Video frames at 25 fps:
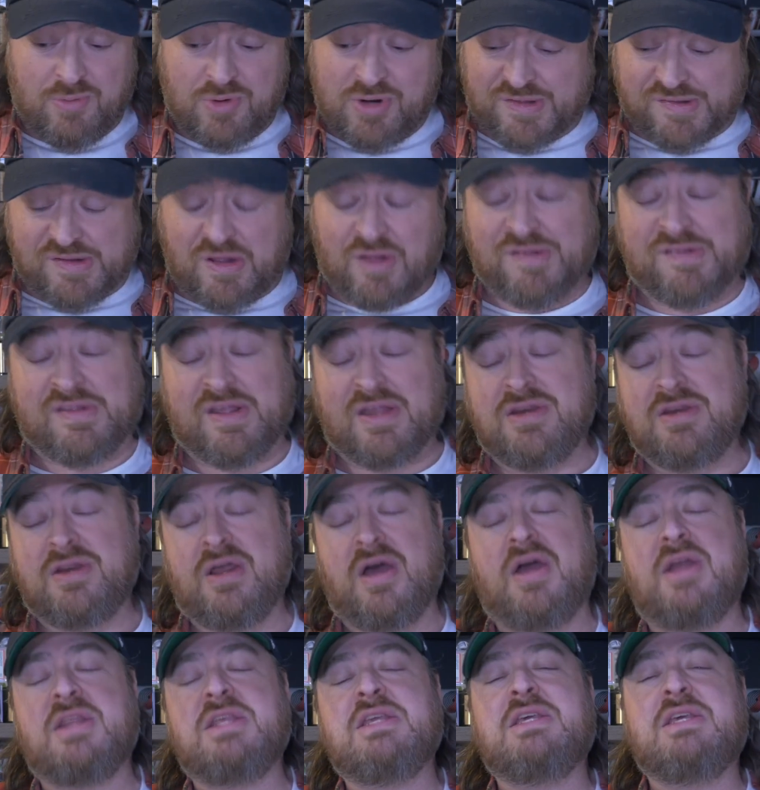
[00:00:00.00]
when it's all said and
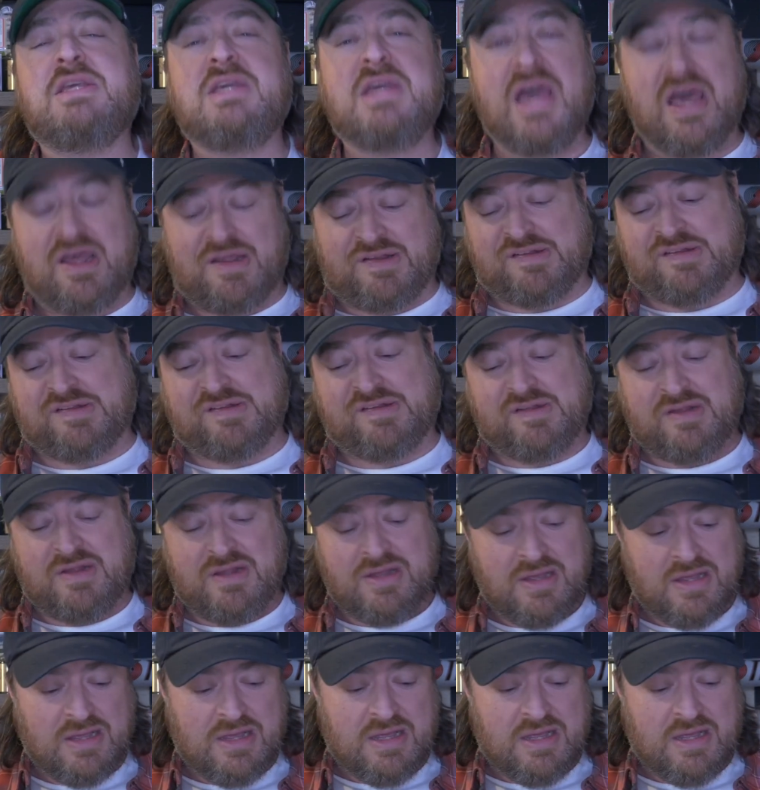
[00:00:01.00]
done, yes,